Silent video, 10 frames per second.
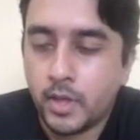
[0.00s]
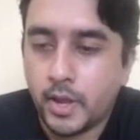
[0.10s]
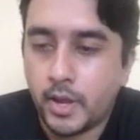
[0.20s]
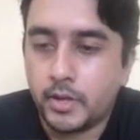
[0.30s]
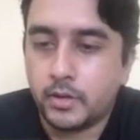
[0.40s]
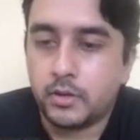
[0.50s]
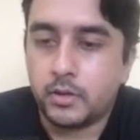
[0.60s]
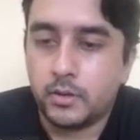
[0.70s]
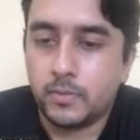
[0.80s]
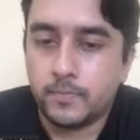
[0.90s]
and
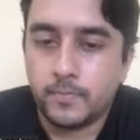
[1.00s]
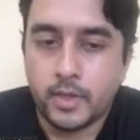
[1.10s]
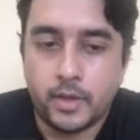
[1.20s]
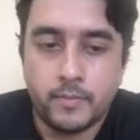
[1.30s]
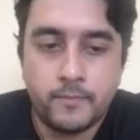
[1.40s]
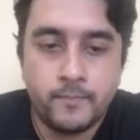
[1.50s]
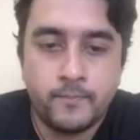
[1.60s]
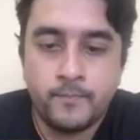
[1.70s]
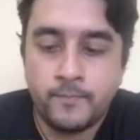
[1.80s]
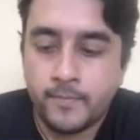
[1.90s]
yeah.
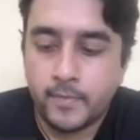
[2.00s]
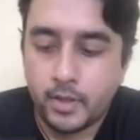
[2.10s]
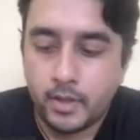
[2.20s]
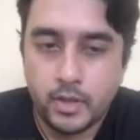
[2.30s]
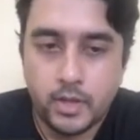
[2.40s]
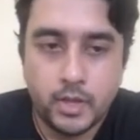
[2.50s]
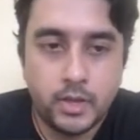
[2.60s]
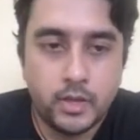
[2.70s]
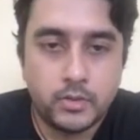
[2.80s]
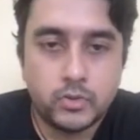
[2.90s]

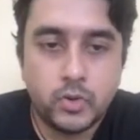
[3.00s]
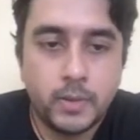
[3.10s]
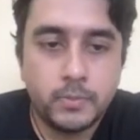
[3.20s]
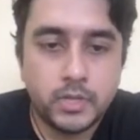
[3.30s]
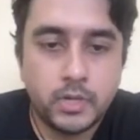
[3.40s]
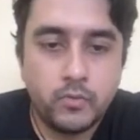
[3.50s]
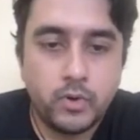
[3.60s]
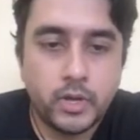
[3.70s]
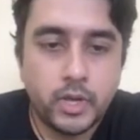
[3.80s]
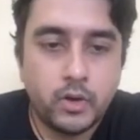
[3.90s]
So I'm still
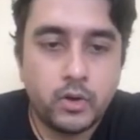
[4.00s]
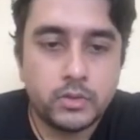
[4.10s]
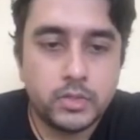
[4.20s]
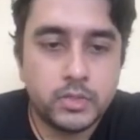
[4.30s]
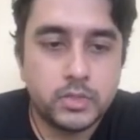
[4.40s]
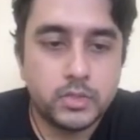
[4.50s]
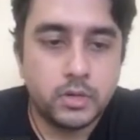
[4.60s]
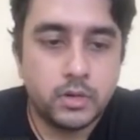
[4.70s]
working on this